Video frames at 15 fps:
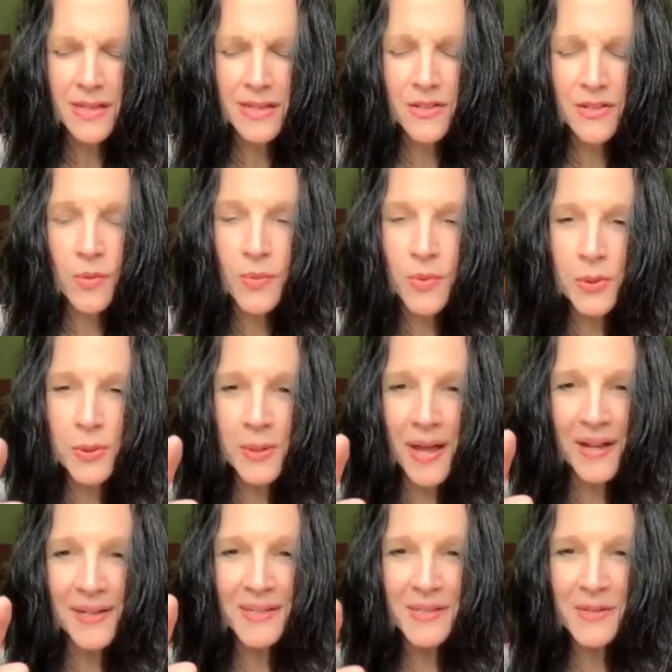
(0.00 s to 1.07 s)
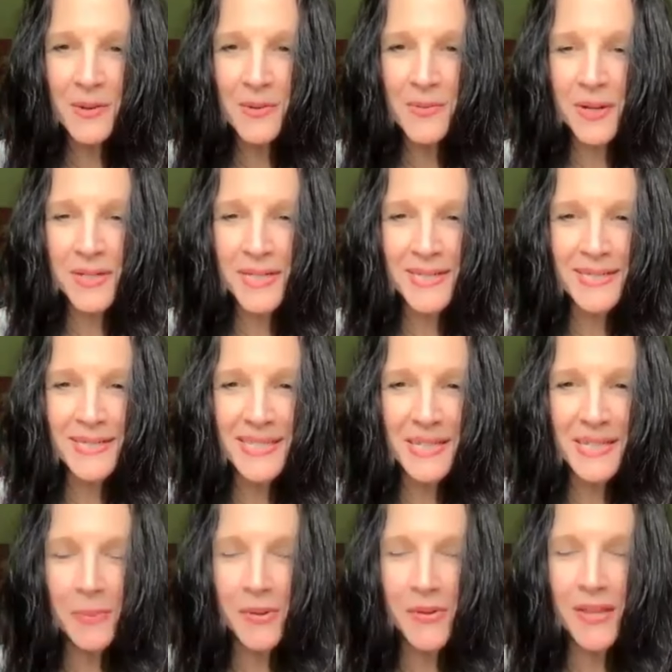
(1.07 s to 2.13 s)
Your root lines are running
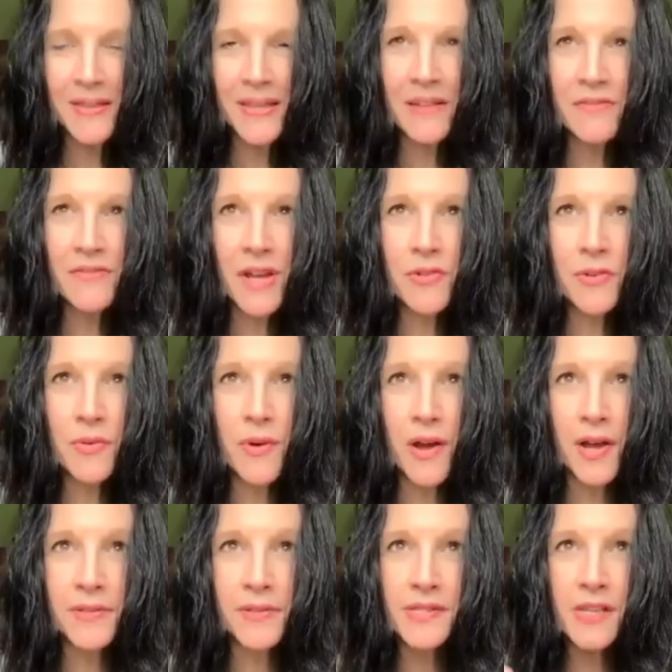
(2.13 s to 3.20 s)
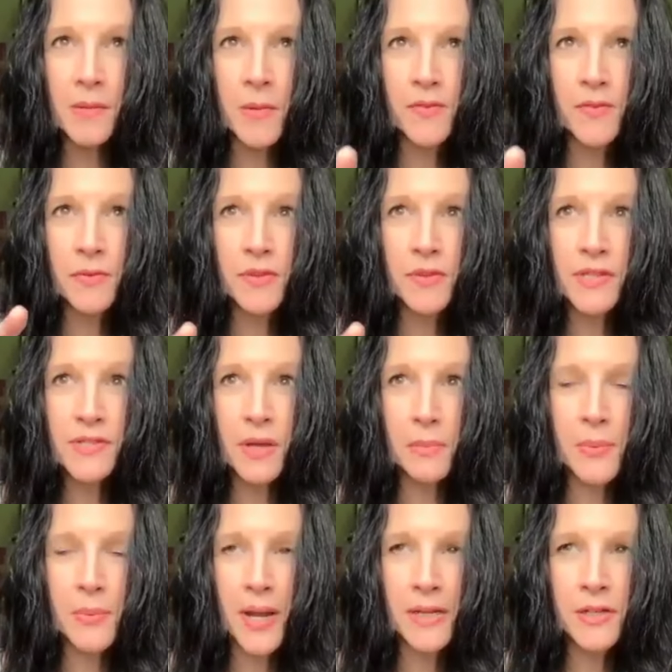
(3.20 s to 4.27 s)
deeper than they've ever run. Some of you, these are
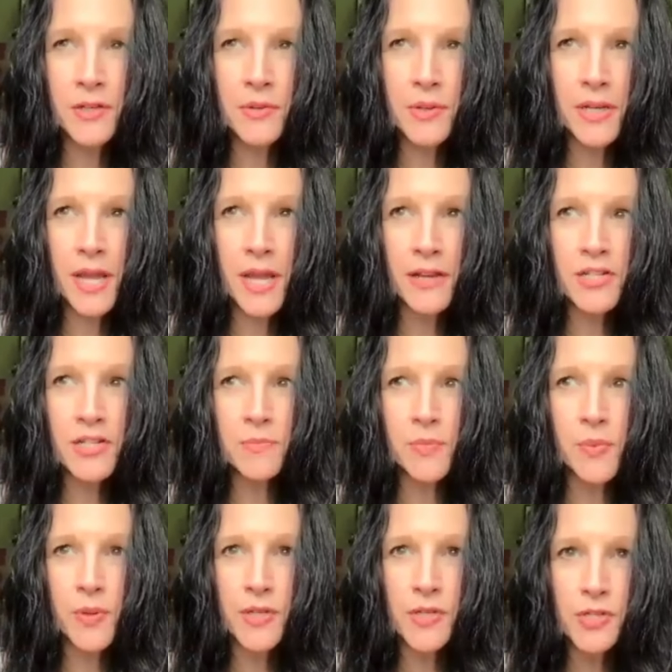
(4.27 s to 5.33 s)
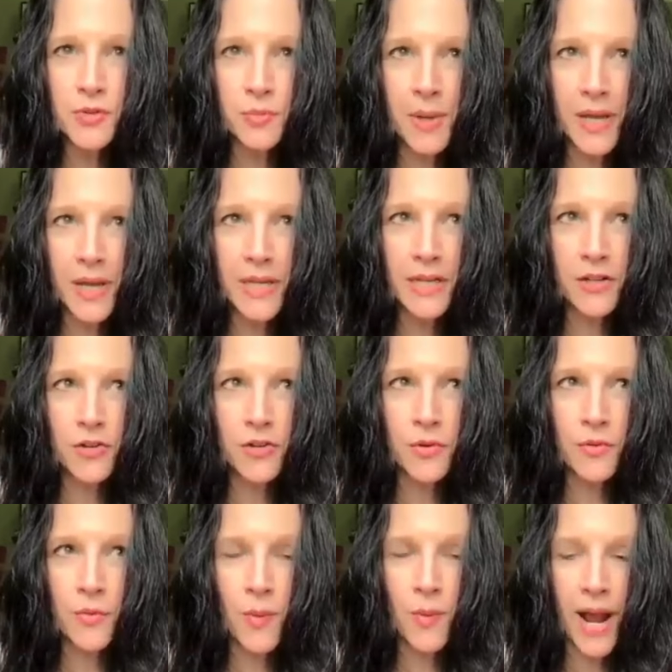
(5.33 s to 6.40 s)
brand new connection points you're making. You're
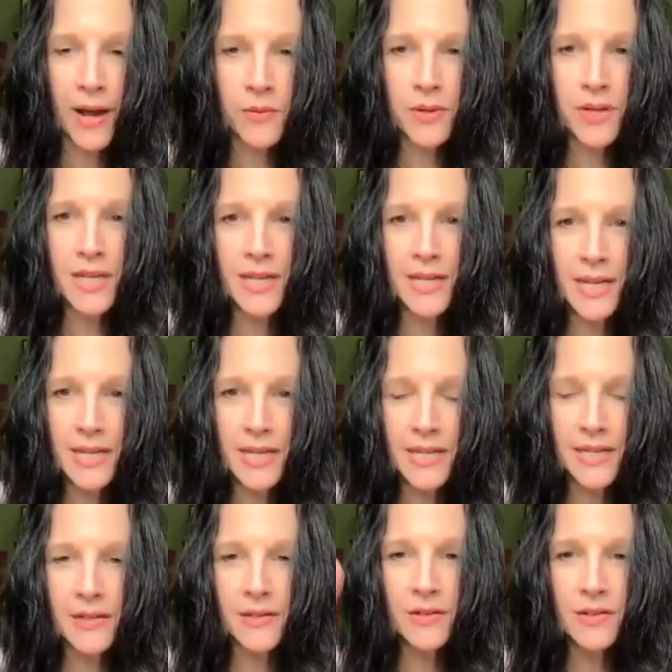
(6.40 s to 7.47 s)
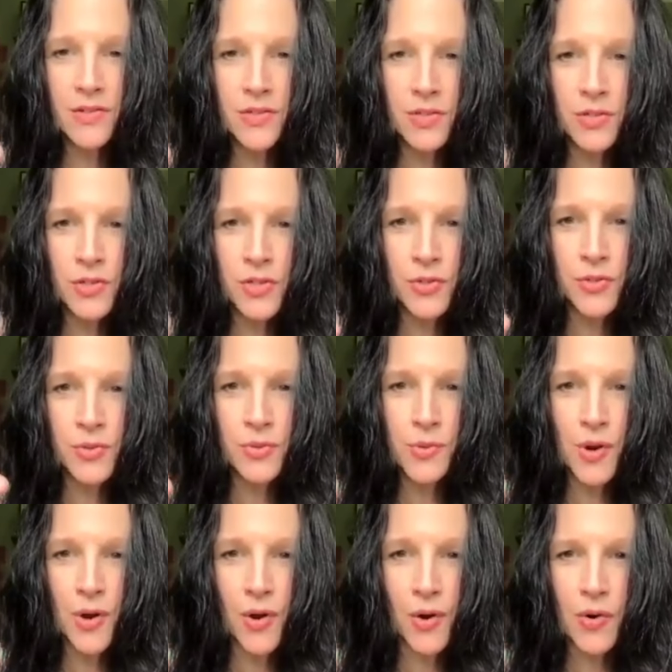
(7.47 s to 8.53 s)
grounding into the new
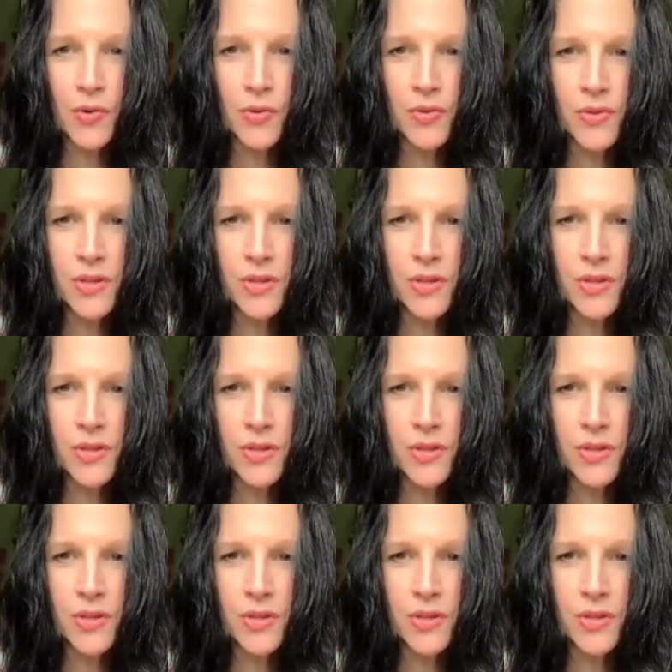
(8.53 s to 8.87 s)
earth.